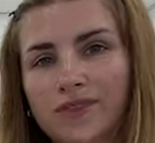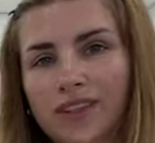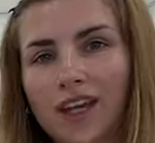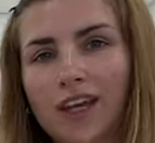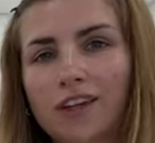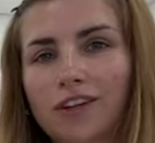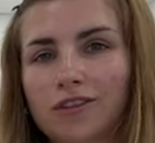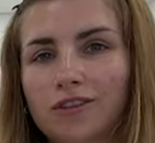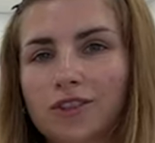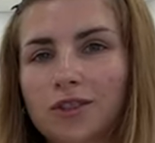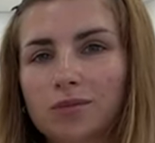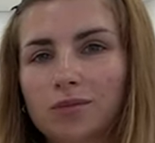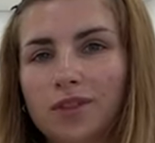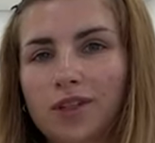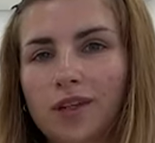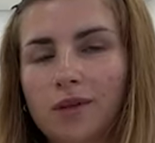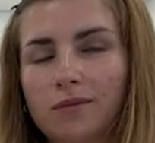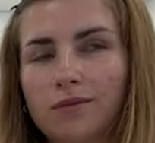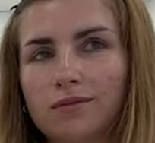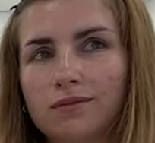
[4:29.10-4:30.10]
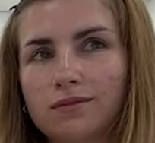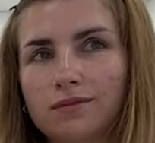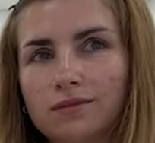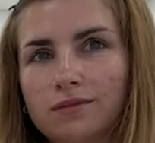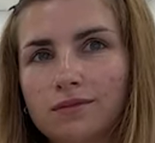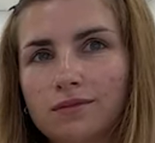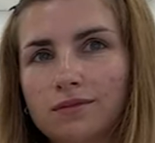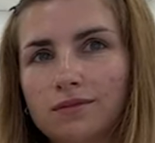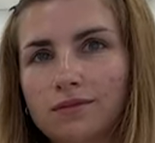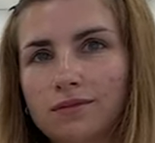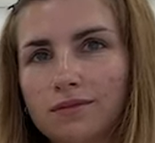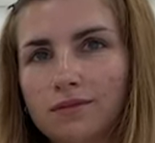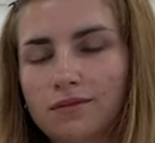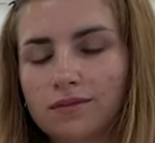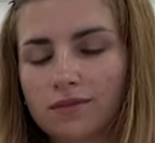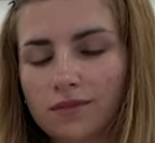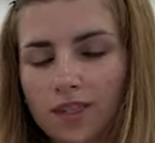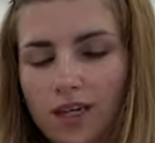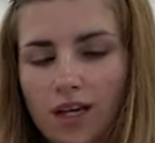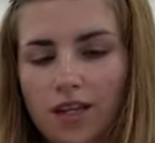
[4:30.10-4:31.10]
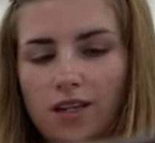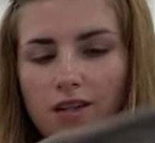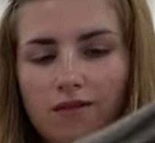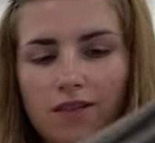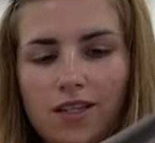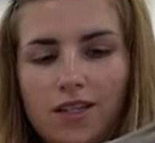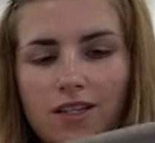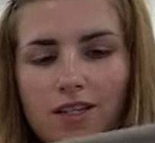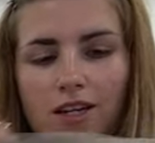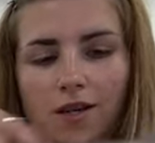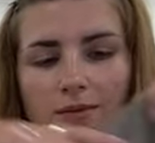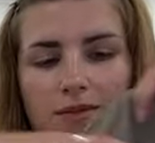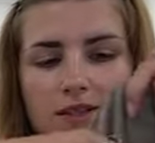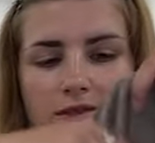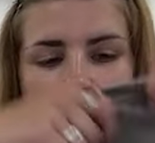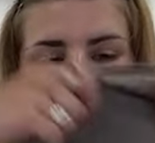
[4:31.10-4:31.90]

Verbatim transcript: I grouped them kind of in terms of